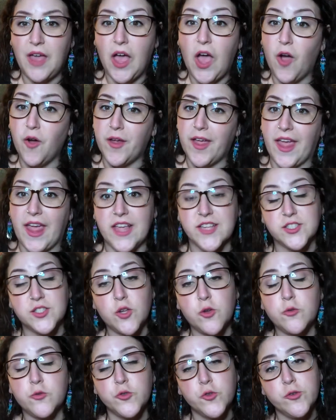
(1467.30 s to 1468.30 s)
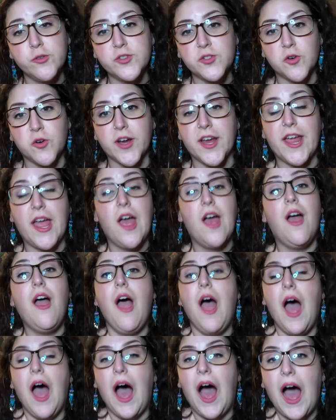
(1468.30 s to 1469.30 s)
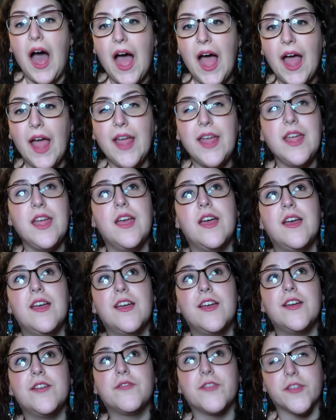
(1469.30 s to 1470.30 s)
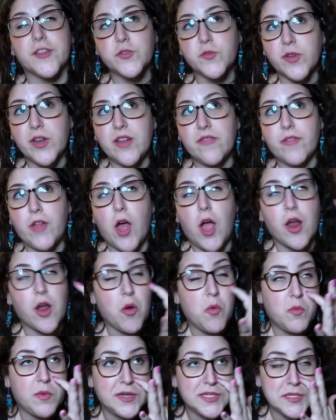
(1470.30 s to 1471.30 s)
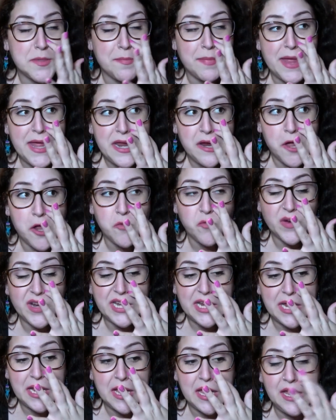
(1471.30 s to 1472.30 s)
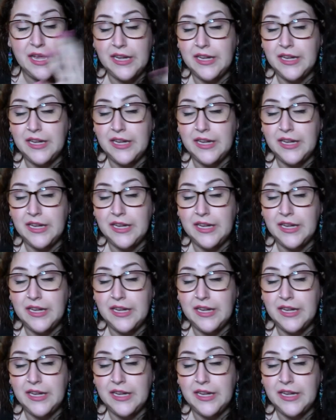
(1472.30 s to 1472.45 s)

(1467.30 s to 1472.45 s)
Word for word: Okay, so true story. I, for this reading blog, was planning on reading